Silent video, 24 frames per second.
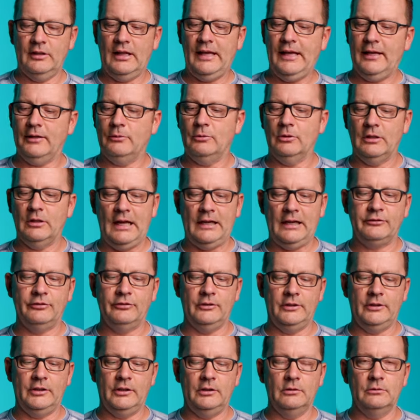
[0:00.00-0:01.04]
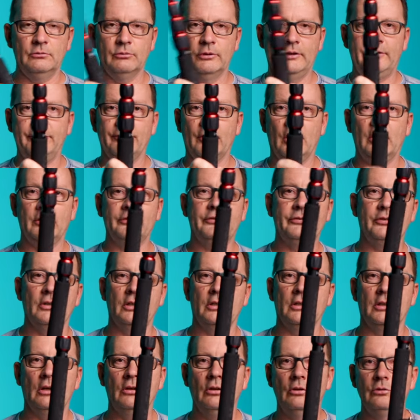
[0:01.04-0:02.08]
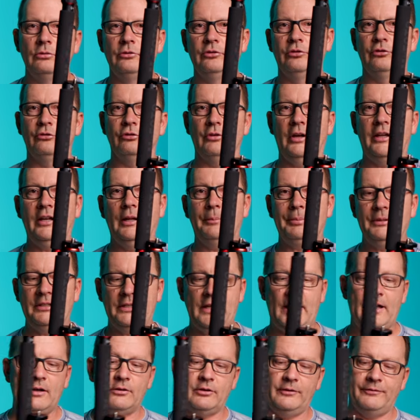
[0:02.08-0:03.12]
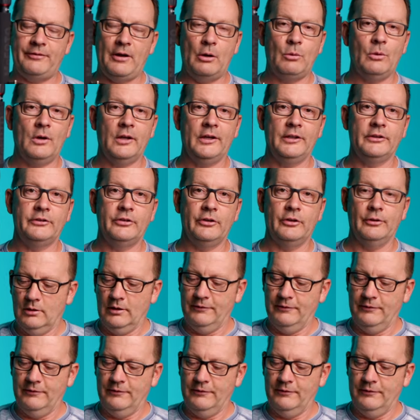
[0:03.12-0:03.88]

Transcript: leg will actually reverse and go straight up and down if I want it to.